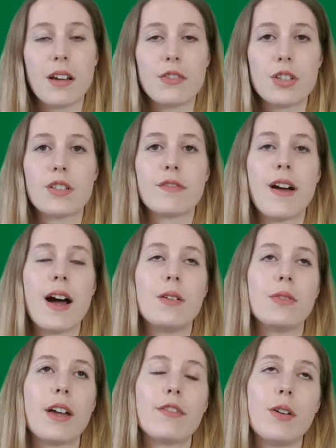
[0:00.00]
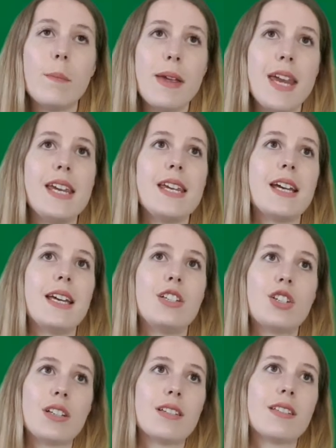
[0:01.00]
I've just found that for me, it
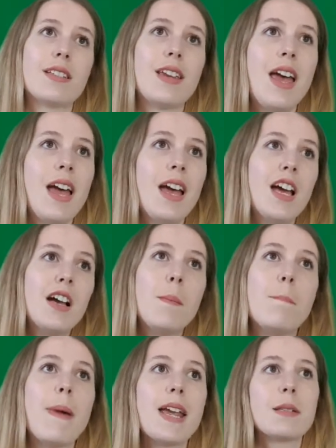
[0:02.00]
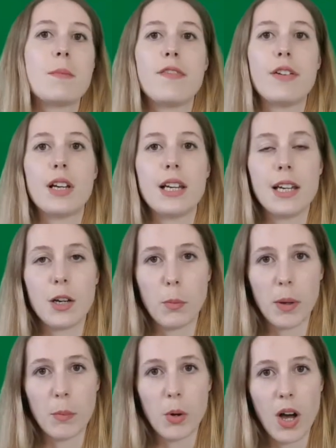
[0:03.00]
just makes me feel a little
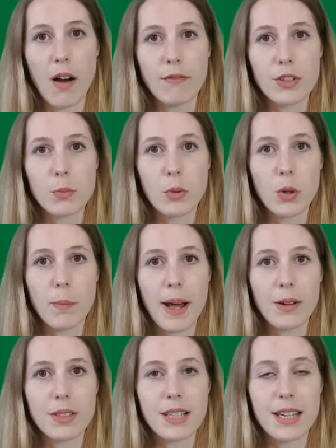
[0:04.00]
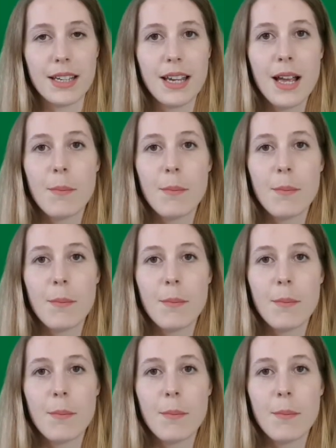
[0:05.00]
bit more comfortable about it.